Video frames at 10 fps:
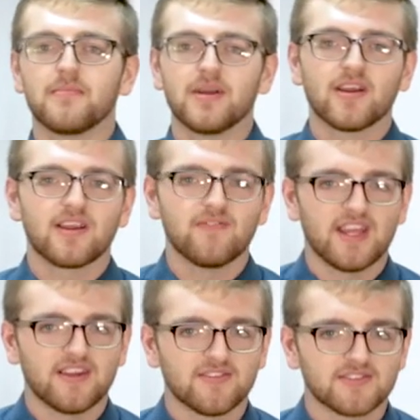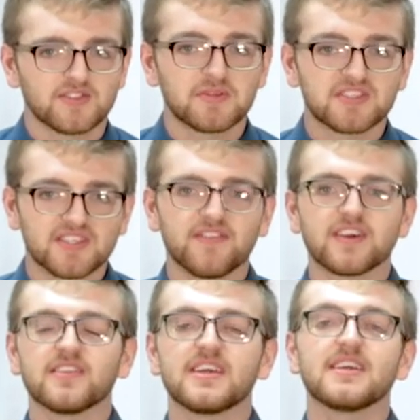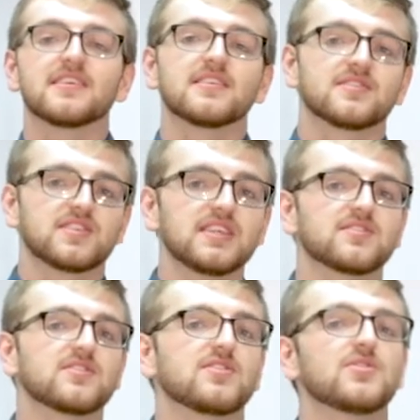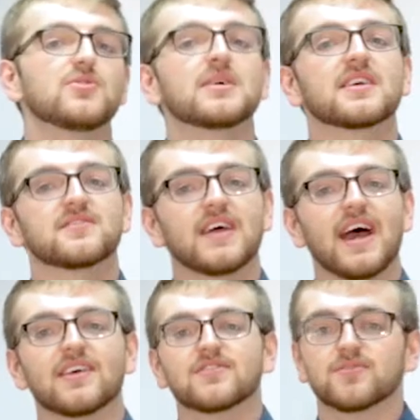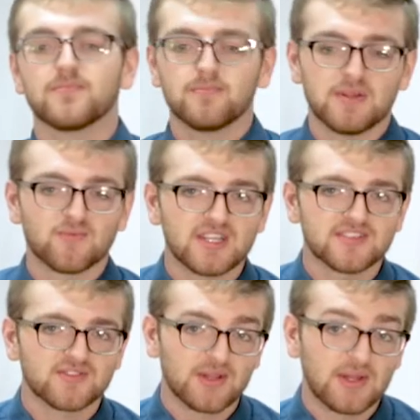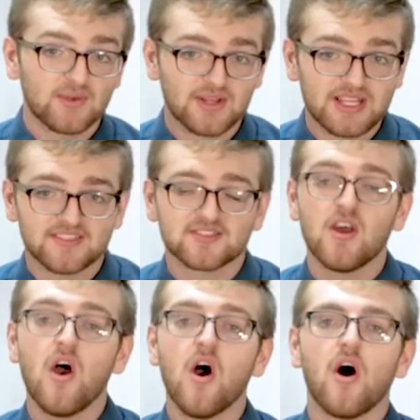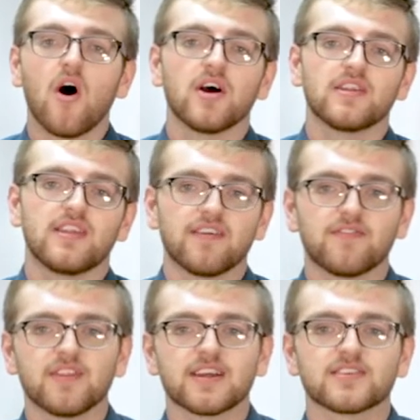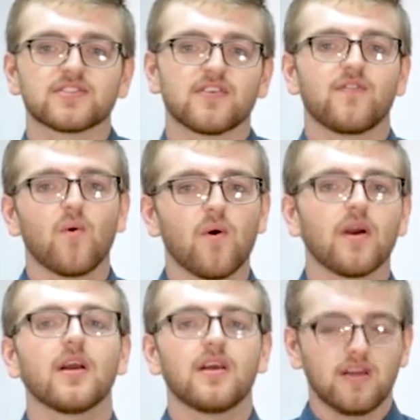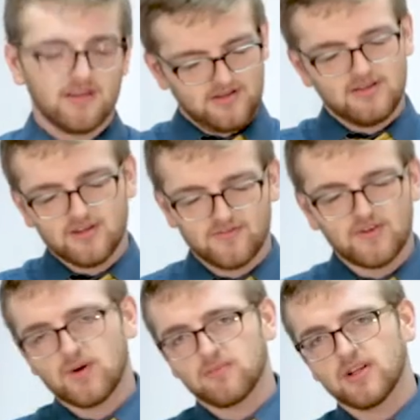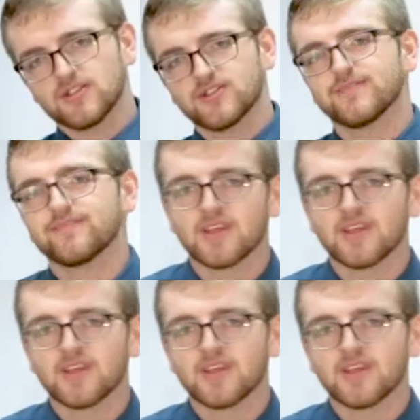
American Vandal, specifically Season 2, because that has been recently released on Netflix for your viewing pleasure.